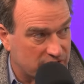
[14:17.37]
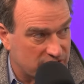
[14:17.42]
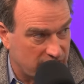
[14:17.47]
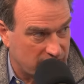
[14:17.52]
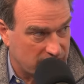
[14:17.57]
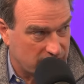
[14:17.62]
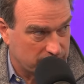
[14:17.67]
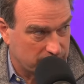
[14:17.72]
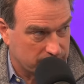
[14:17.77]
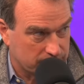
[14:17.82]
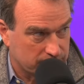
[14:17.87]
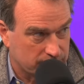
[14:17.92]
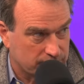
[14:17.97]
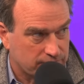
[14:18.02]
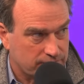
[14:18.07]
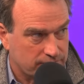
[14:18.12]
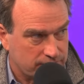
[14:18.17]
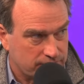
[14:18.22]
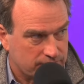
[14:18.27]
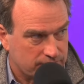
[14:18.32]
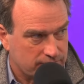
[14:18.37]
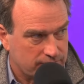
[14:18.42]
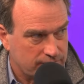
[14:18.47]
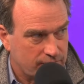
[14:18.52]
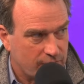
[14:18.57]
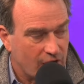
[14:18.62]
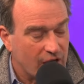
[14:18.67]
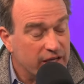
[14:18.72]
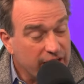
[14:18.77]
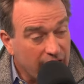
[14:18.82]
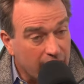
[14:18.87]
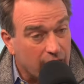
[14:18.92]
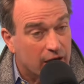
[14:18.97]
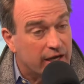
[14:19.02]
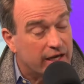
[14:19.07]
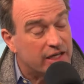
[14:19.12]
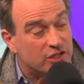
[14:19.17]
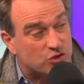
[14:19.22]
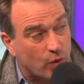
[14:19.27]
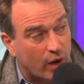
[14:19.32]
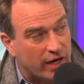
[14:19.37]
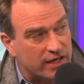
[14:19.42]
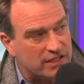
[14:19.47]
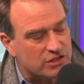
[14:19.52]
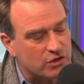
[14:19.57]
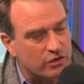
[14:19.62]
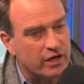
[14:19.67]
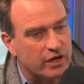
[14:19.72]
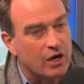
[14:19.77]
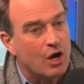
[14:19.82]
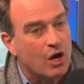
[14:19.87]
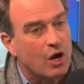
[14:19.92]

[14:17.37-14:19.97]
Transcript: That's why he's still here. That's yeah, why he's, it's still why he's popular. Still here.